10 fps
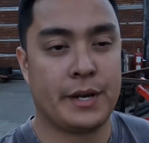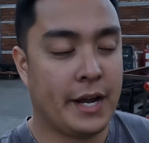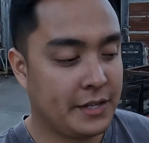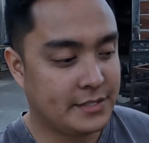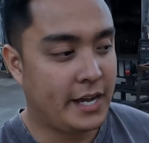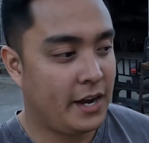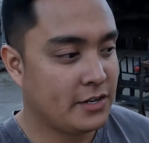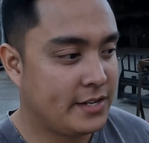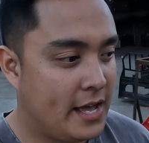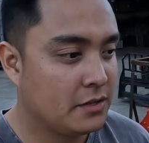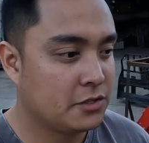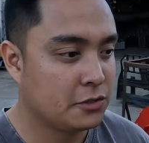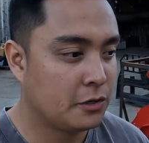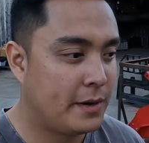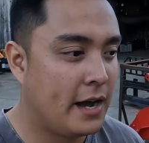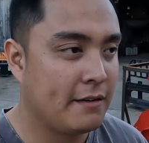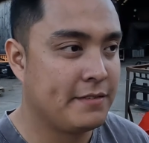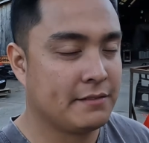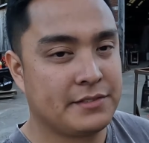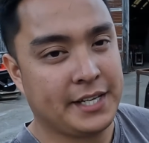I'm going to air the tires down to about
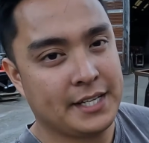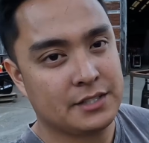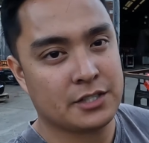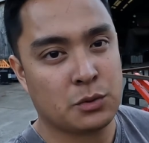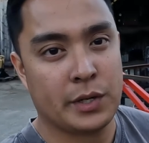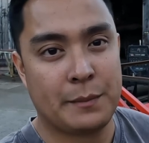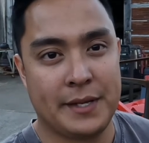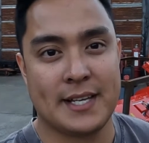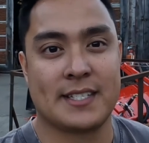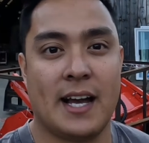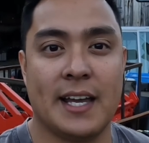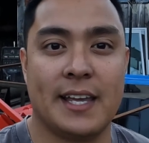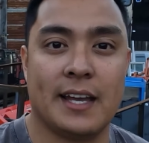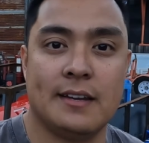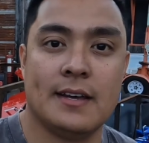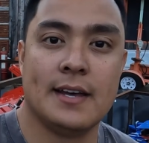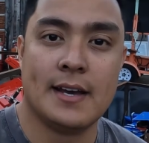15 to 20 psi again,